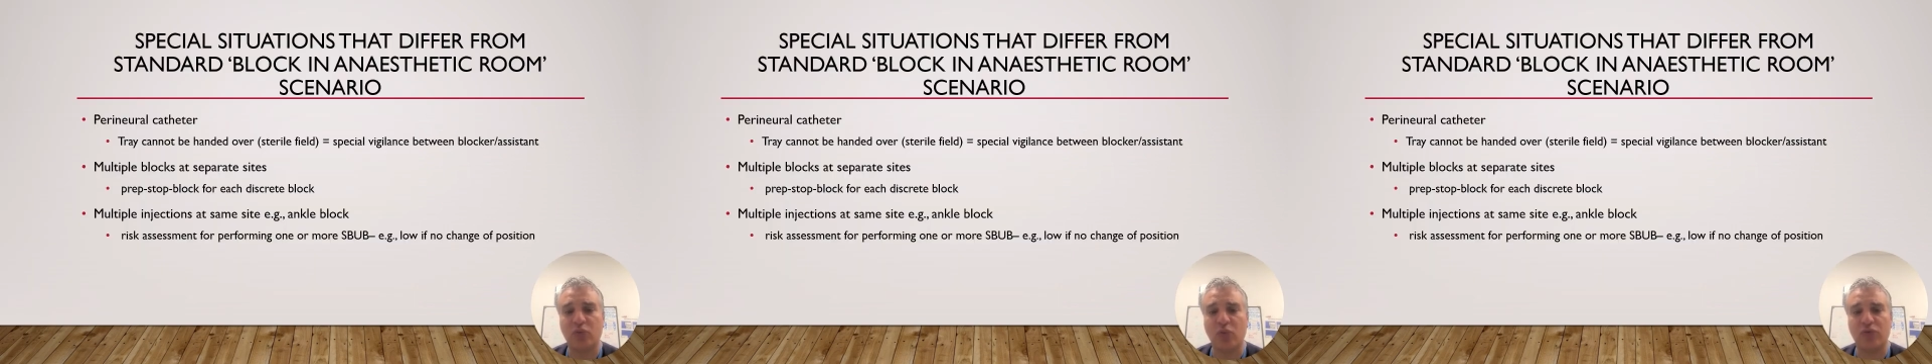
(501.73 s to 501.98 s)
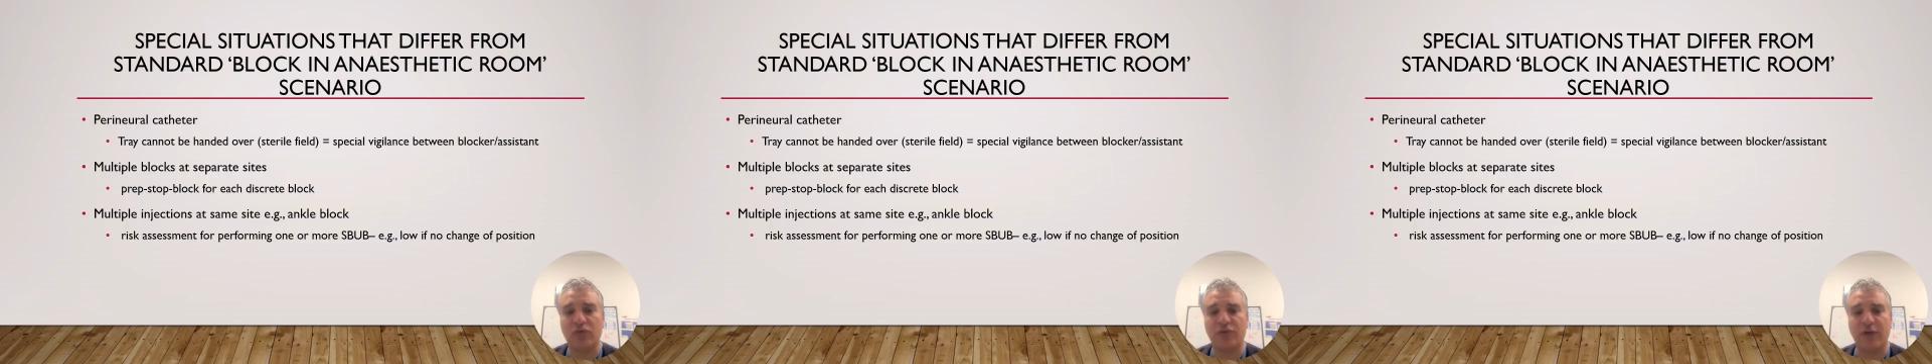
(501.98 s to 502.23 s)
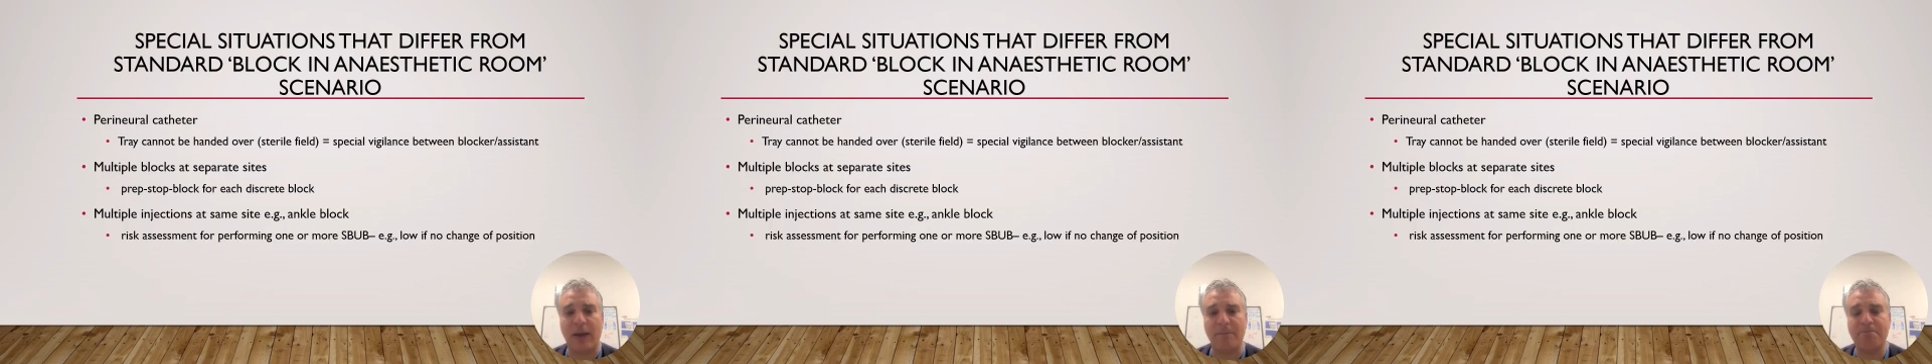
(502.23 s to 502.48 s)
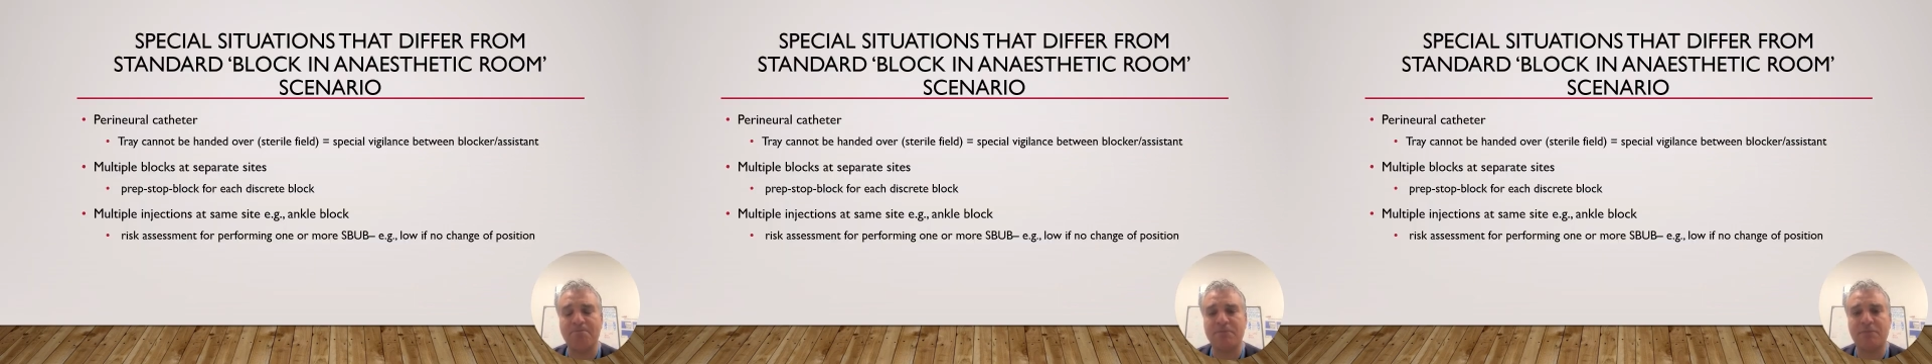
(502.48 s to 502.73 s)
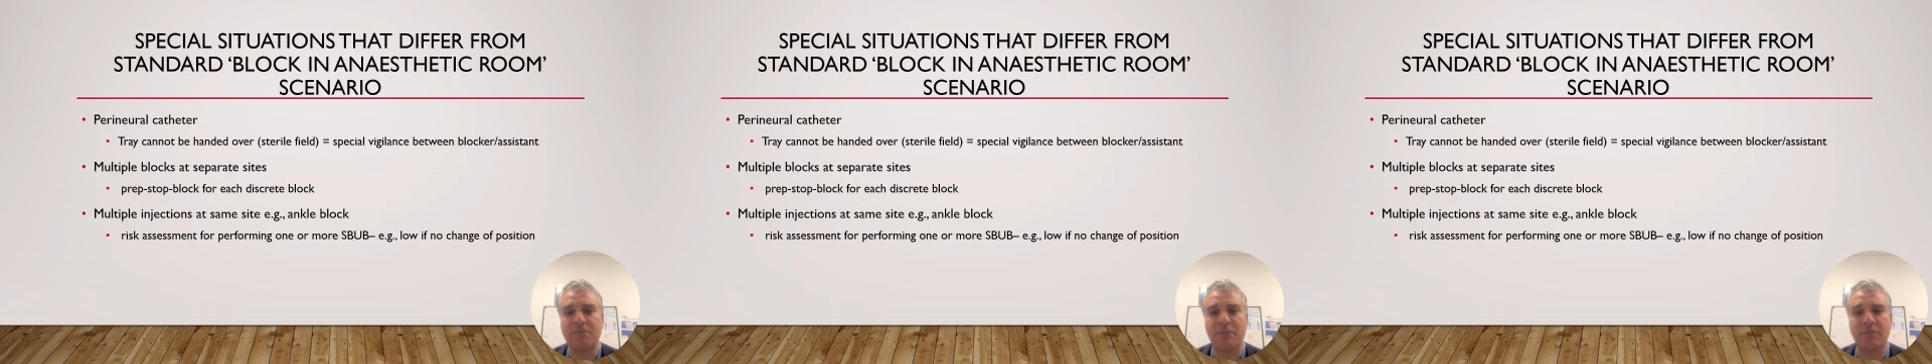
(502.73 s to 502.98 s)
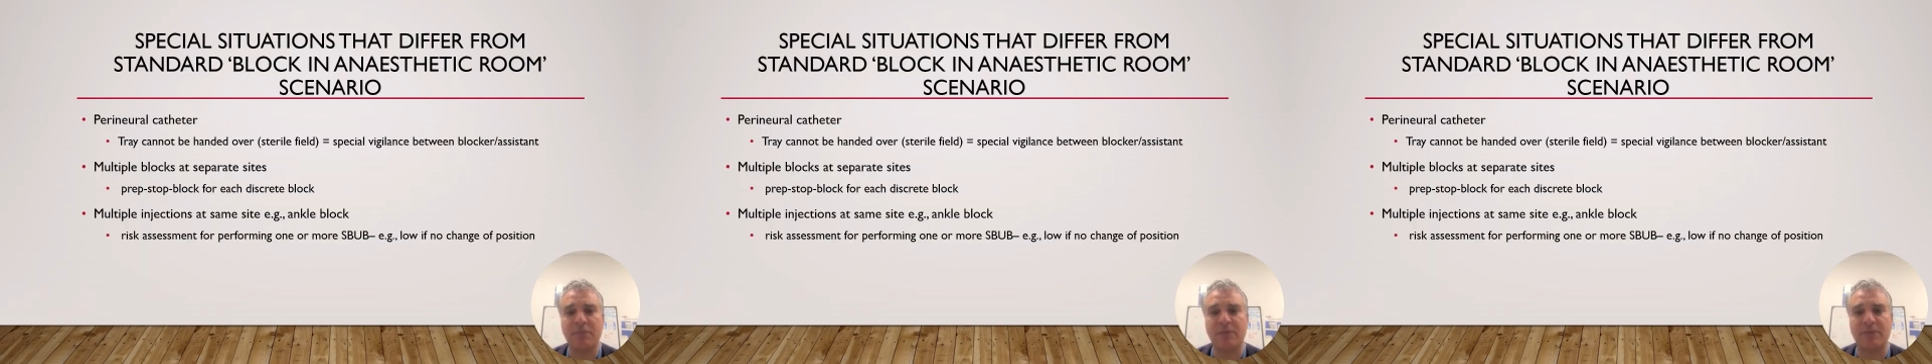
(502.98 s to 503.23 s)

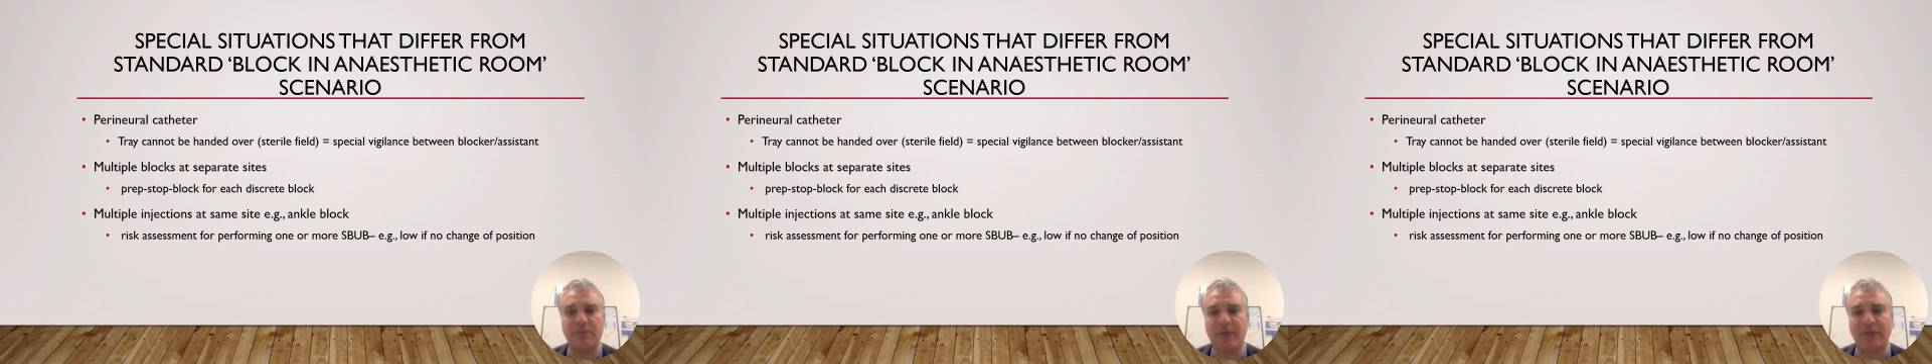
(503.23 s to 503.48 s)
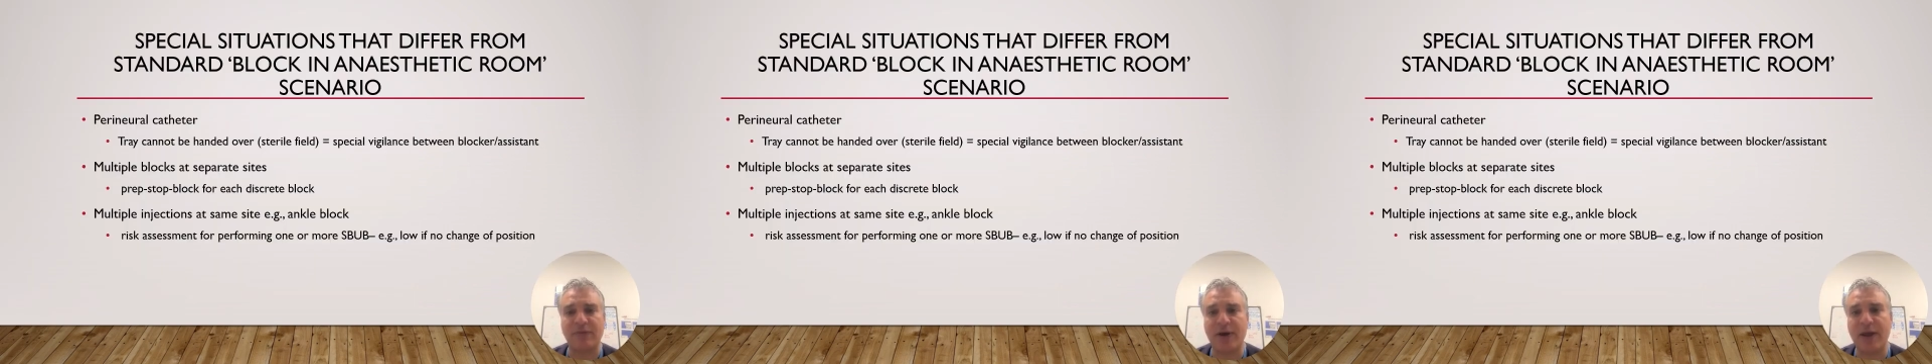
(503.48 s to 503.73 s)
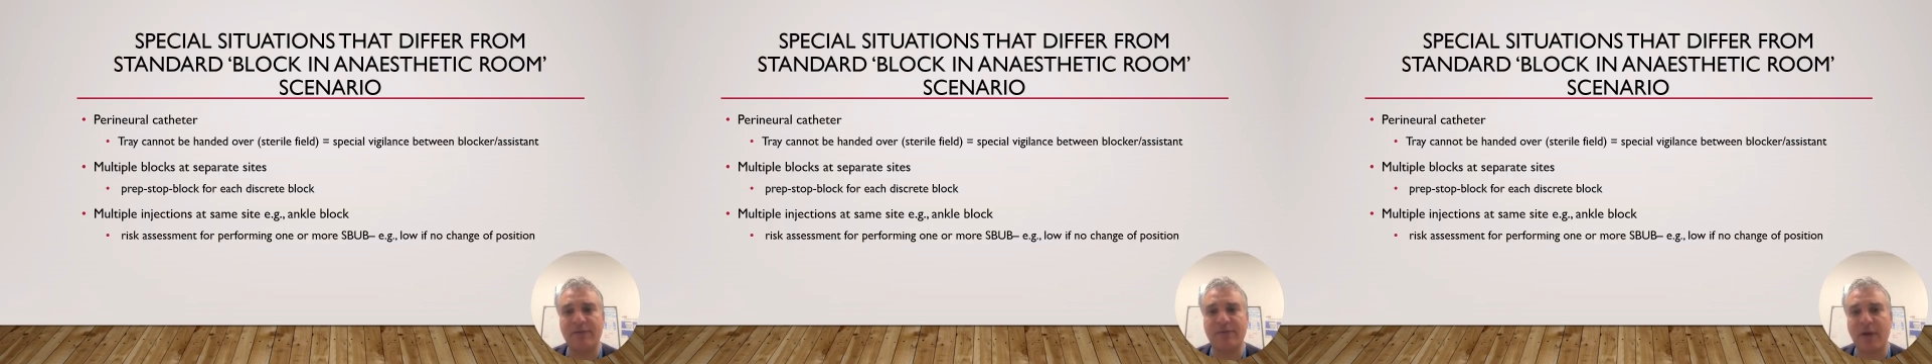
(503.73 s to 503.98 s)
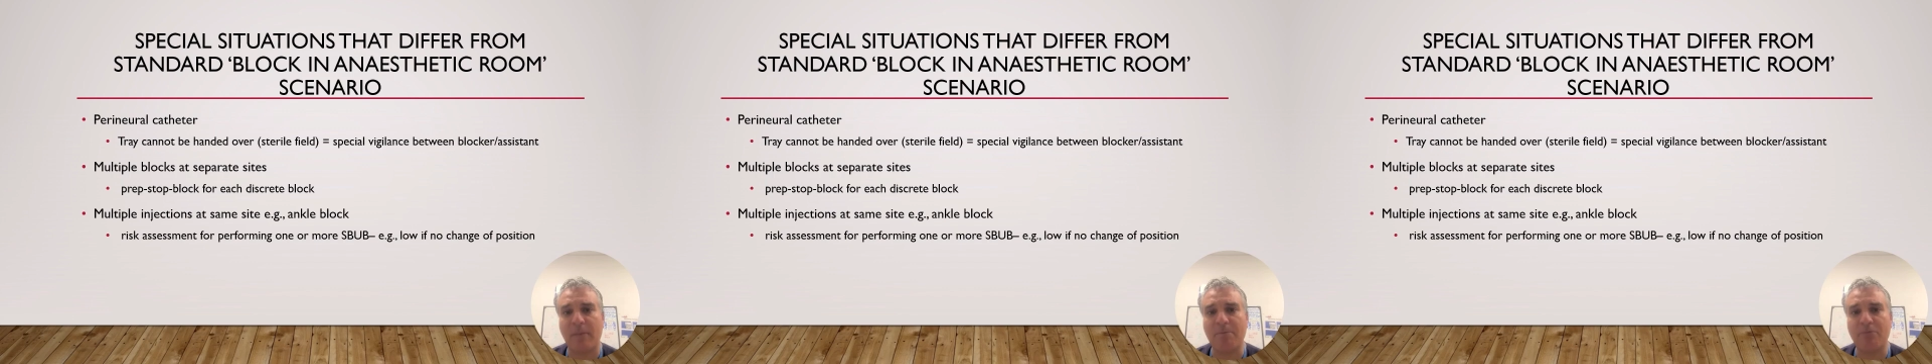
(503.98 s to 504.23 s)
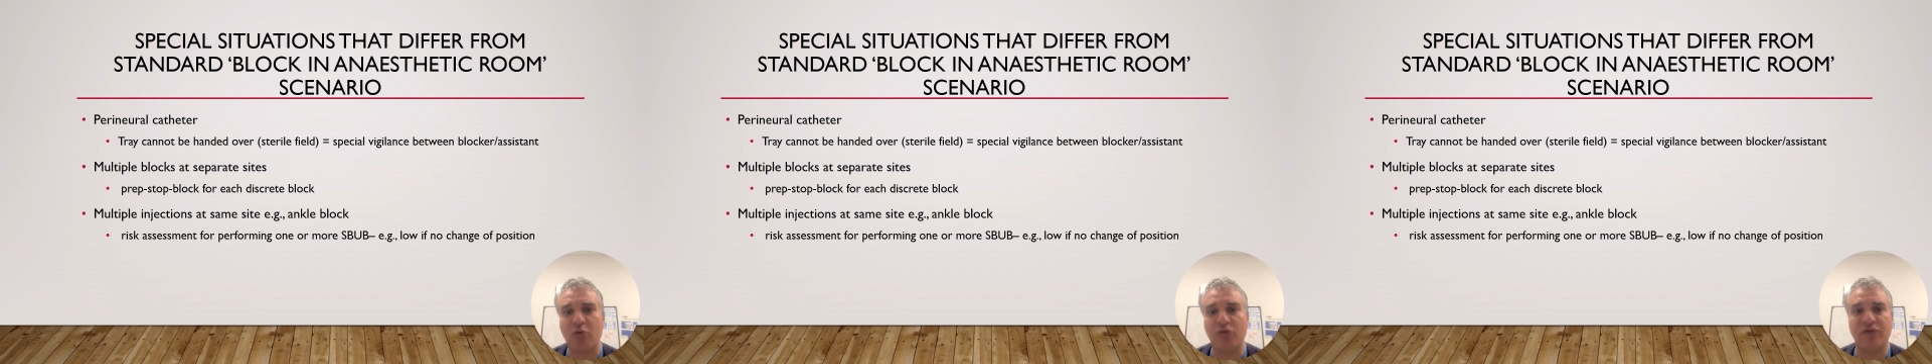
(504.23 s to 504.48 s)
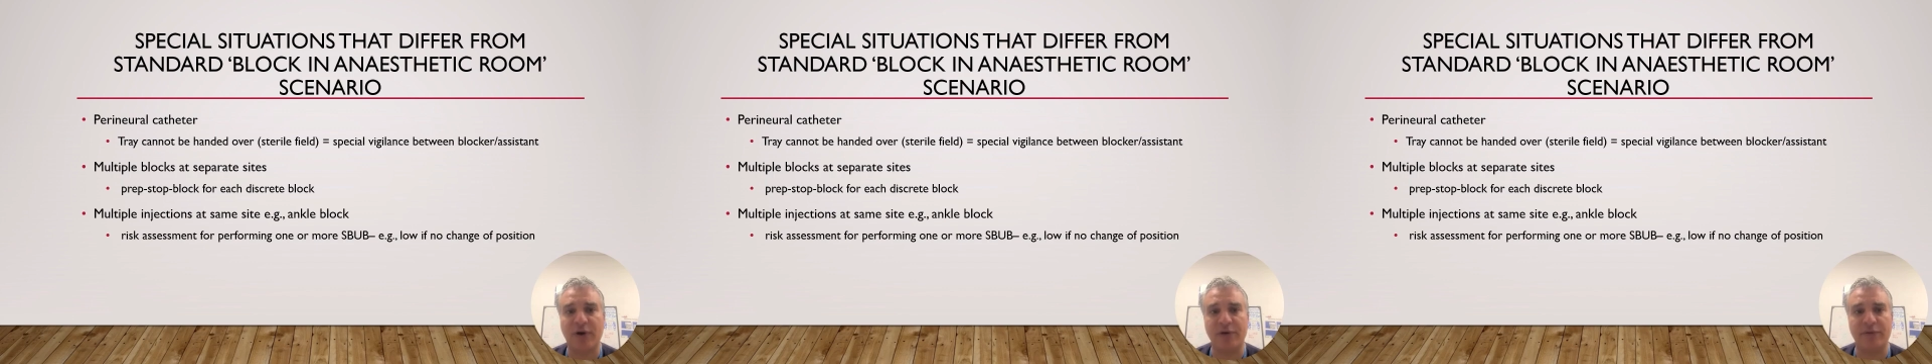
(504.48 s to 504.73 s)
that raise some
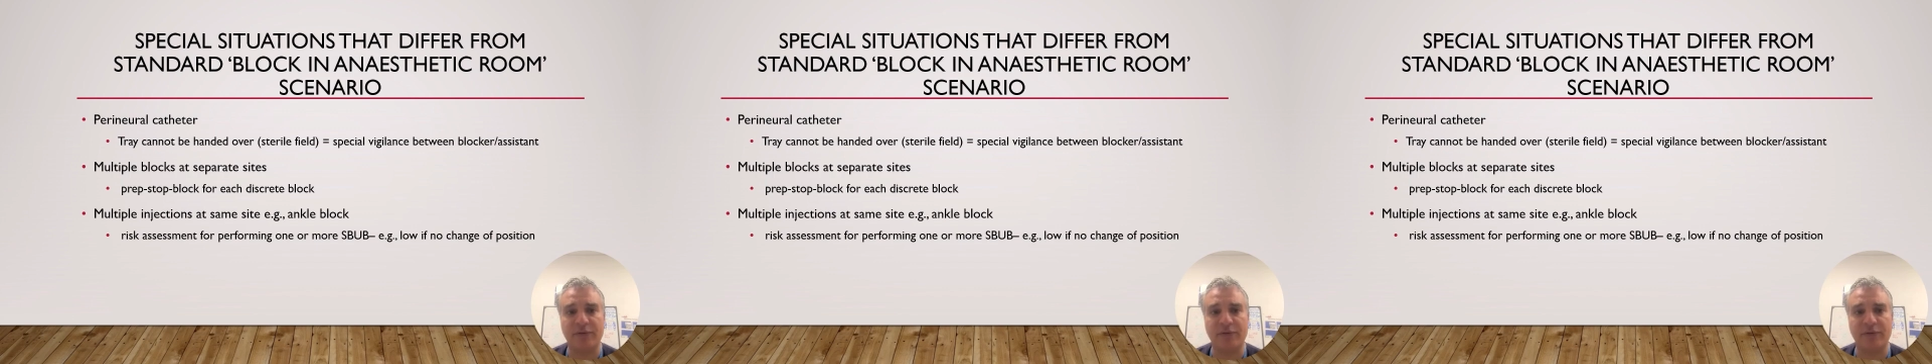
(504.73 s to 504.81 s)
concerns.